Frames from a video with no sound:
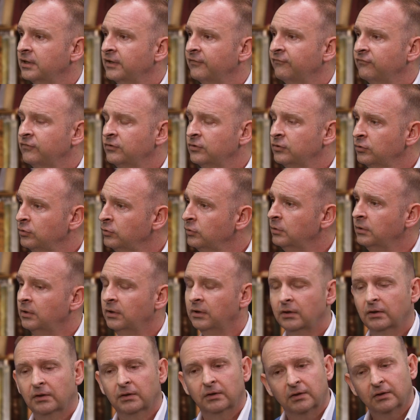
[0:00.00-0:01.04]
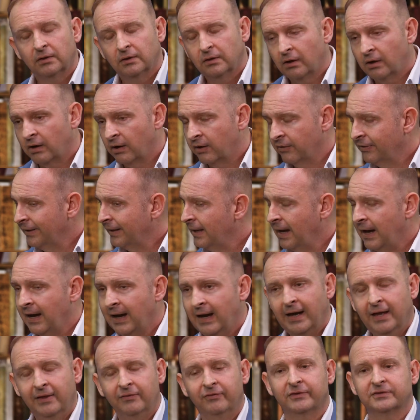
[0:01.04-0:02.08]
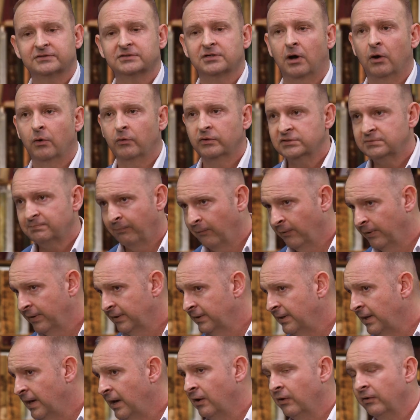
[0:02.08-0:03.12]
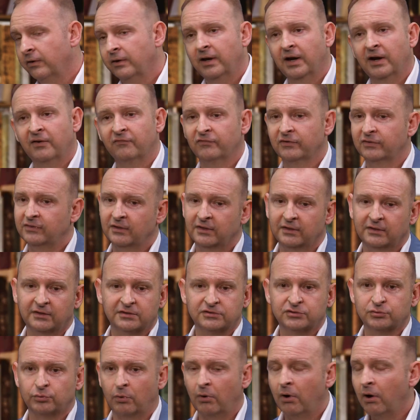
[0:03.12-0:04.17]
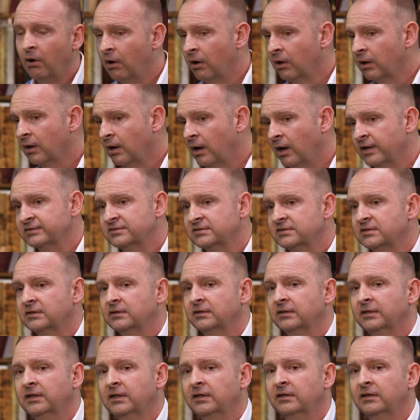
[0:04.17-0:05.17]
If you are the guy that's always pointing out everything that's wrong constantly,